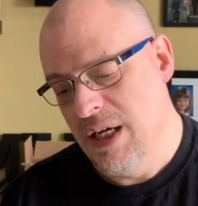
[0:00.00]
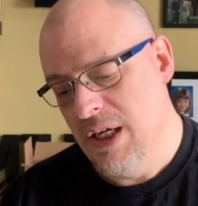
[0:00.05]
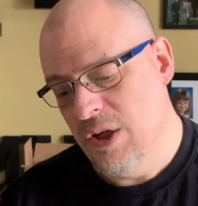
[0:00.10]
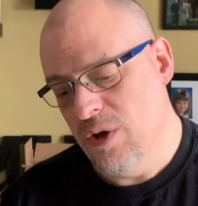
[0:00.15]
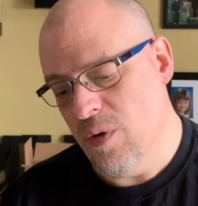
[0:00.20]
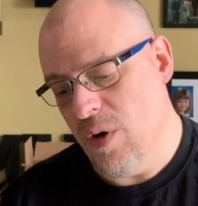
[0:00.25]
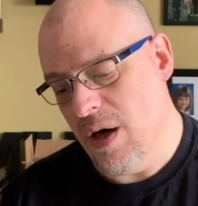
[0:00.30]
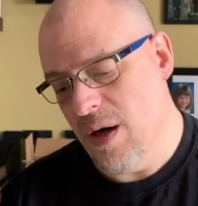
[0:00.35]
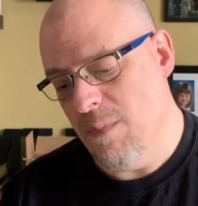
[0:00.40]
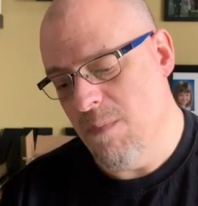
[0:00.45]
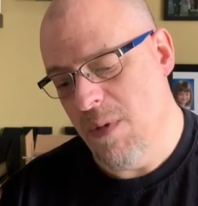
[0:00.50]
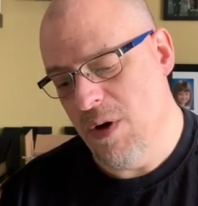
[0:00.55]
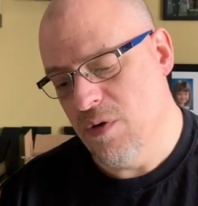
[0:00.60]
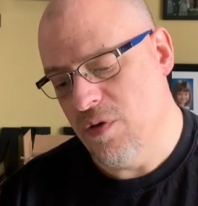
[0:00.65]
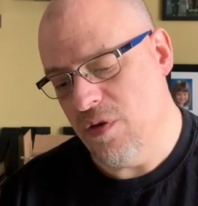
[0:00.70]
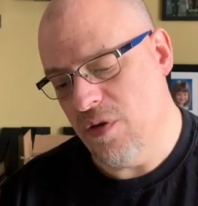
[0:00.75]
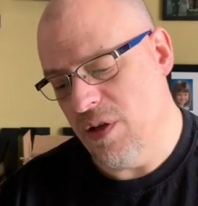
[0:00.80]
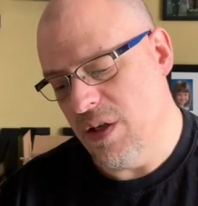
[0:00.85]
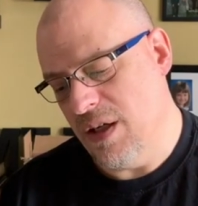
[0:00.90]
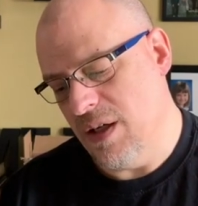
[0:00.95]
who are
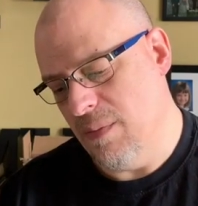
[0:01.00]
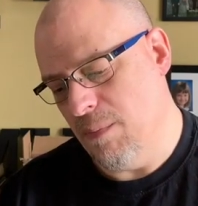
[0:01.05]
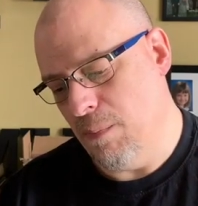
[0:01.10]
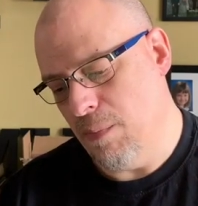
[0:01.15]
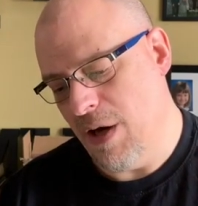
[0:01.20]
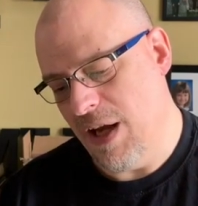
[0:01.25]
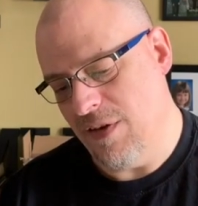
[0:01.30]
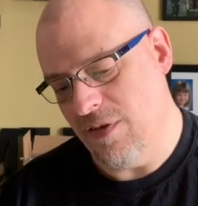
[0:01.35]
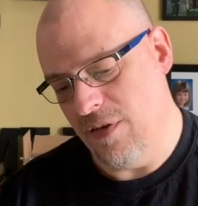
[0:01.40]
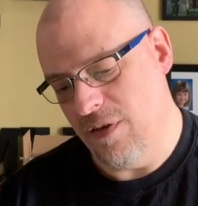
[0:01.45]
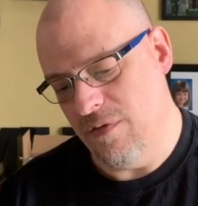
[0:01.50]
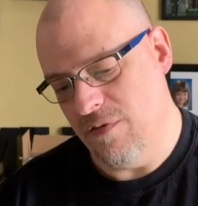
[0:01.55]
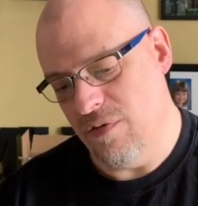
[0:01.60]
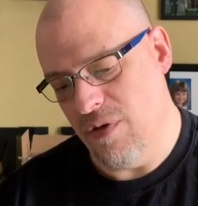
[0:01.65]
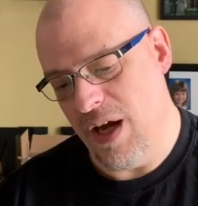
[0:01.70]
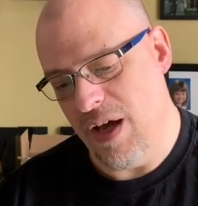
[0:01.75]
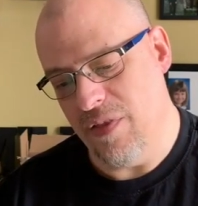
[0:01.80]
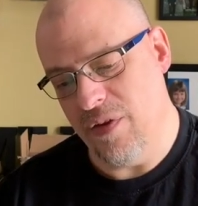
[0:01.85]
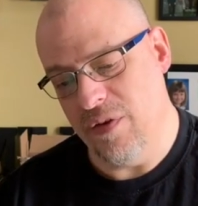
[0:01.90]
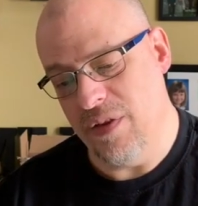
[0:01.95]
mostly impressive
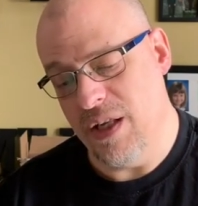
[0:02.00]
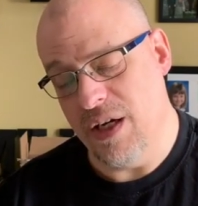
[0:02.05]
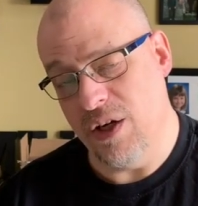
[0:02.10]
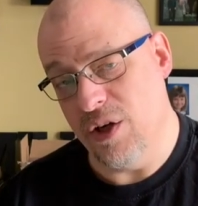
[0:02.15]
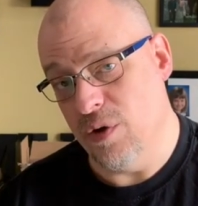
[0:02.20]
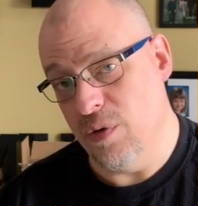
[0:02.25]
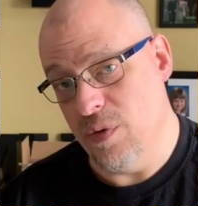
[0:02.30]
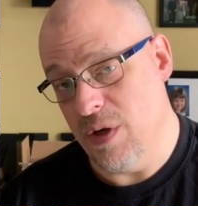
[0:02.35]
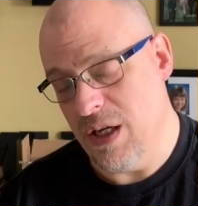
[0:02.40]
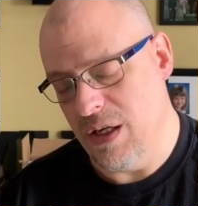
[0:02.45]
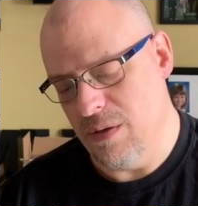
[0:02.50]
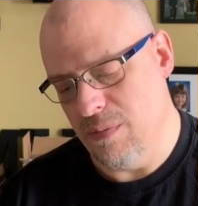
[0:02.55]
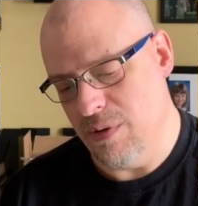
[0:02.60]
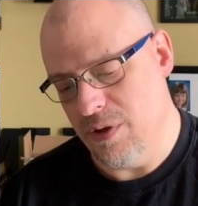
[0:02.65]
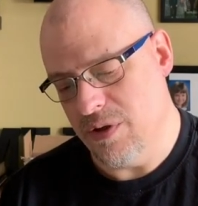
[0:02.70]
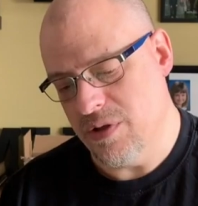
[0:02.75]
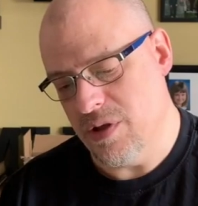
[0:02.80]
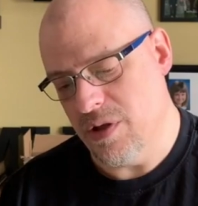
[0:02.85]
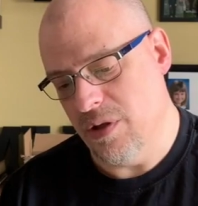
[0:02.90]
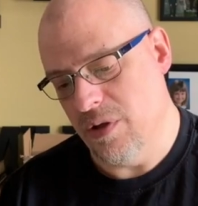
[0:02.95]
rather than
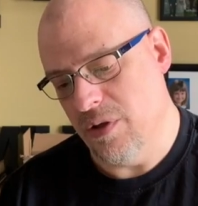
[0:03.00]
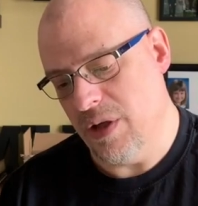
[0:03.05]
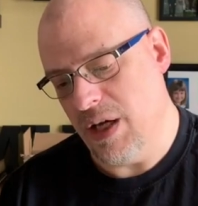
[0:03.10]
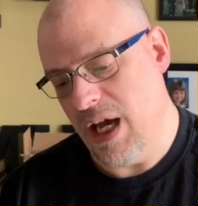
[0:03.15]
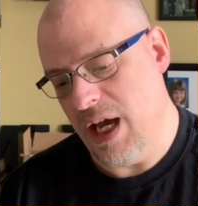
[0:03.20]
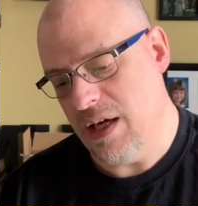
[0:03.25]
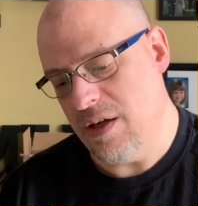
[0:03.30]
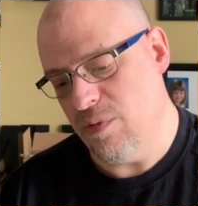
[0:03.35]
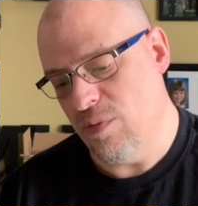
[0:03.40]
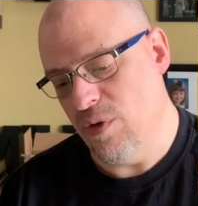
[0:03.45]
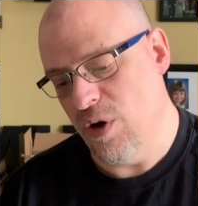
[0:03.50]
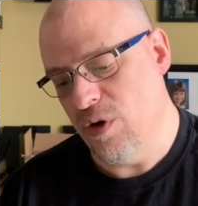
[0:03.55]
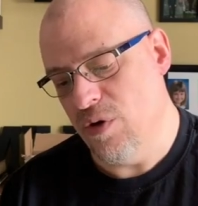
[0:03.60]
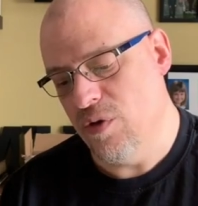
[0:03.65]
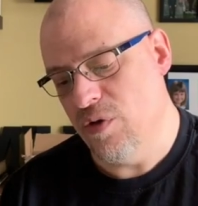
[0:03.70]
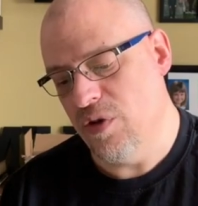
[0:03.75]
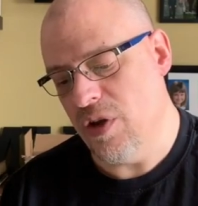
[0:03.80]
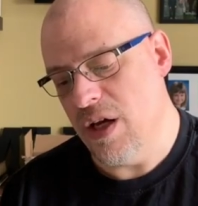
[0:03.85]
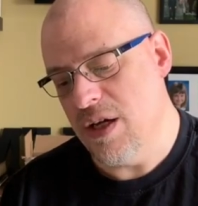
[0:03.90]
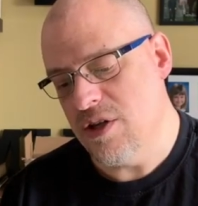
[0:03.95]
agreeable to look at,
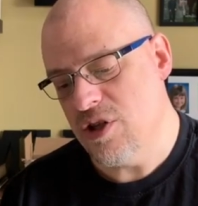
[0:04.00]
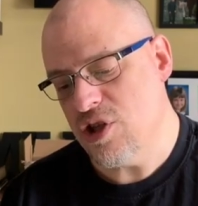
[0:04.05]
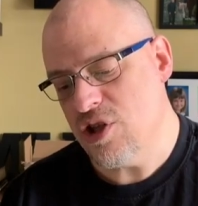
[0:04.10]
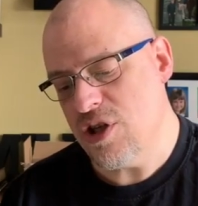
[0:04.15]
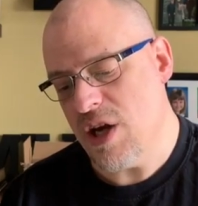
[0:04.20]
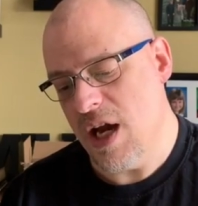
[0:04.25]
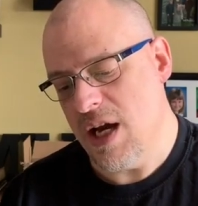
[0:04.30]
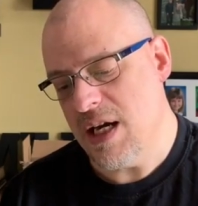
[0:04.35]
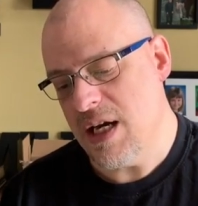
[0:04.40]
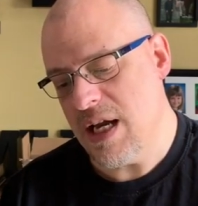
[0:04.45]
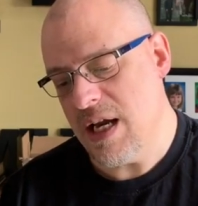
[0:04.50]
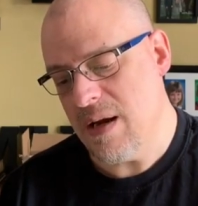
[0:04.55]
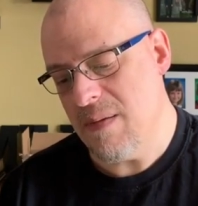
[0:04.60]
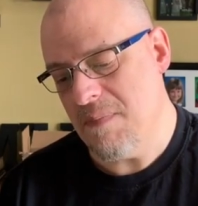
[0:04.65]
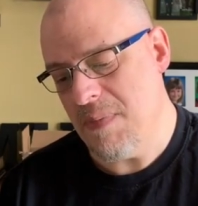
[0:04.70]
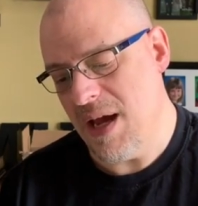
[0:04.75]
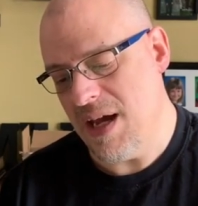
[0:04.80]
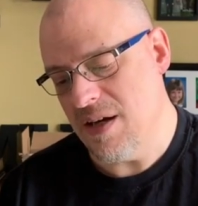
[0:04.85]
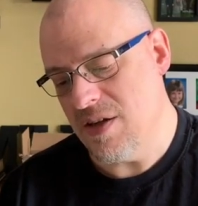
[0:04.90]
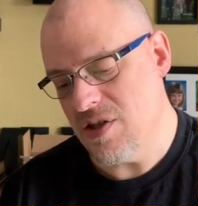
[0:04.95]
rose on shining
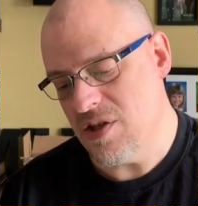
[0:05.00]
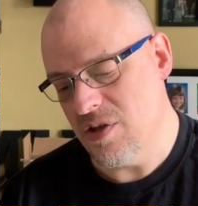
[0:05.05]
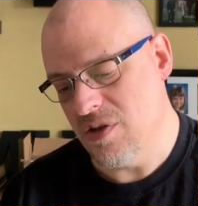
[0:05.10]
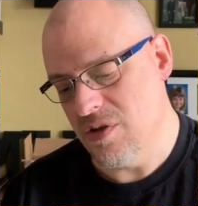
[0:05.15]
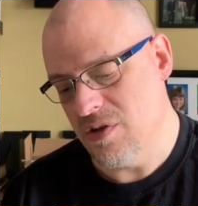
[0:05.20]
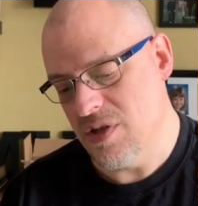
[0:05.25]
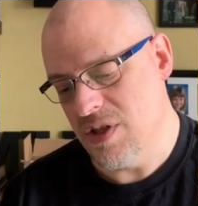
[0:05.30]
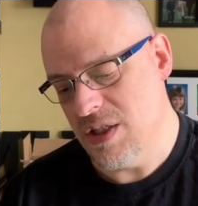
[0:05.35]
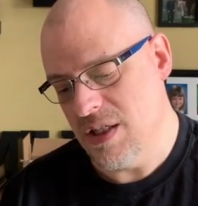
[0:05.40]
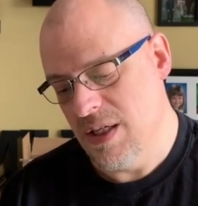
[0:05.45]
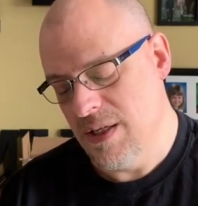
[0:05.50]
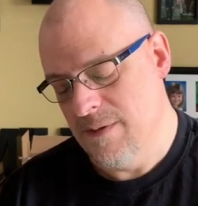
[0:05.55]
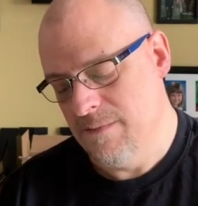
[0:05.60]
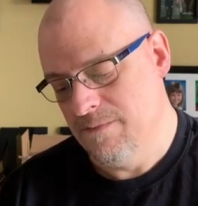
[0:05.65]
pedestals.